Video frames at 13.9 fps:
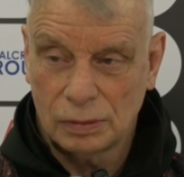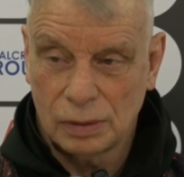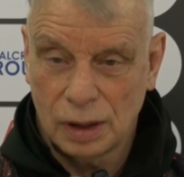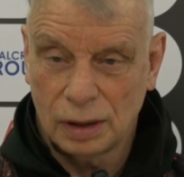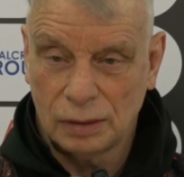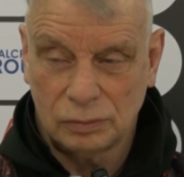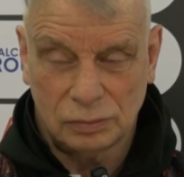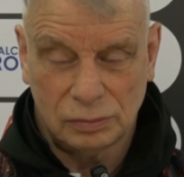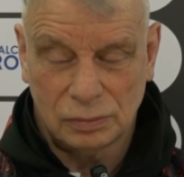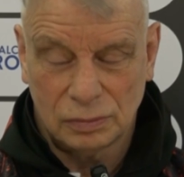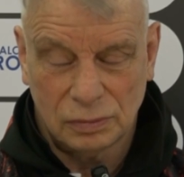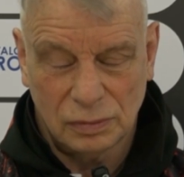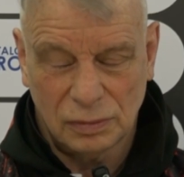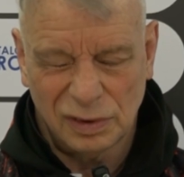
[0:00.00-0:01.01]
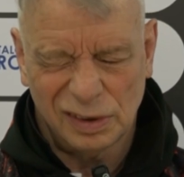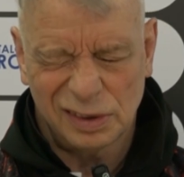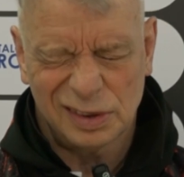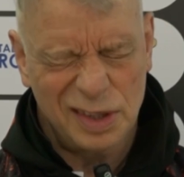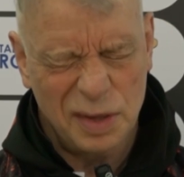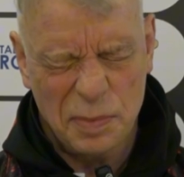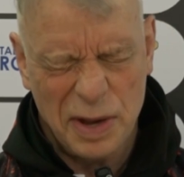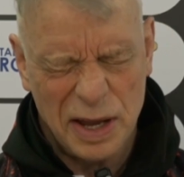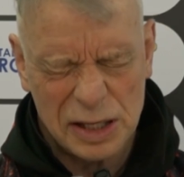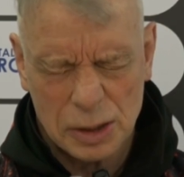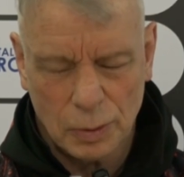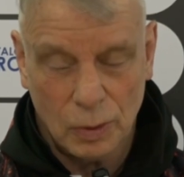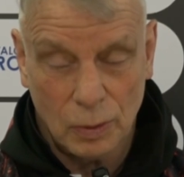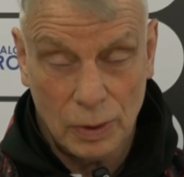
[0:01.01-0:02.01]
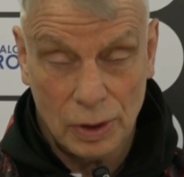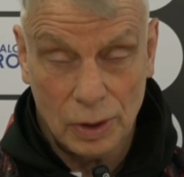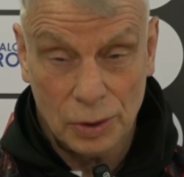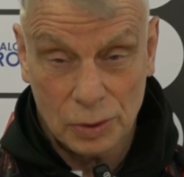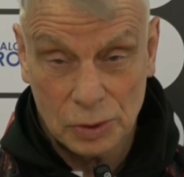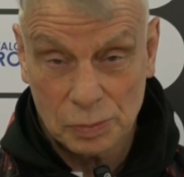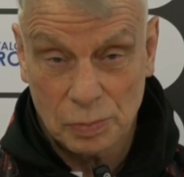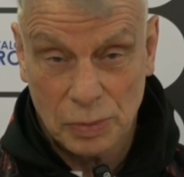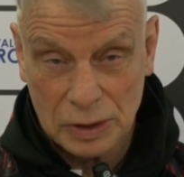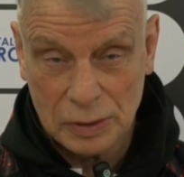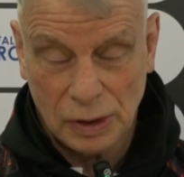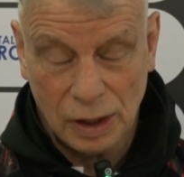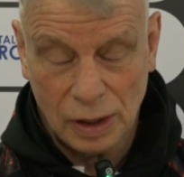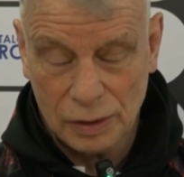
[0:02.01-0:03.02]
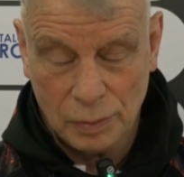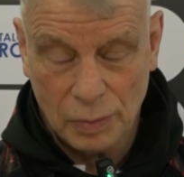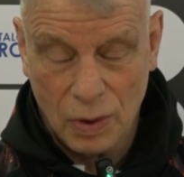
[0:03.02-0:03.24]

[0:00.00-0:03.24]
and it's debatable whether the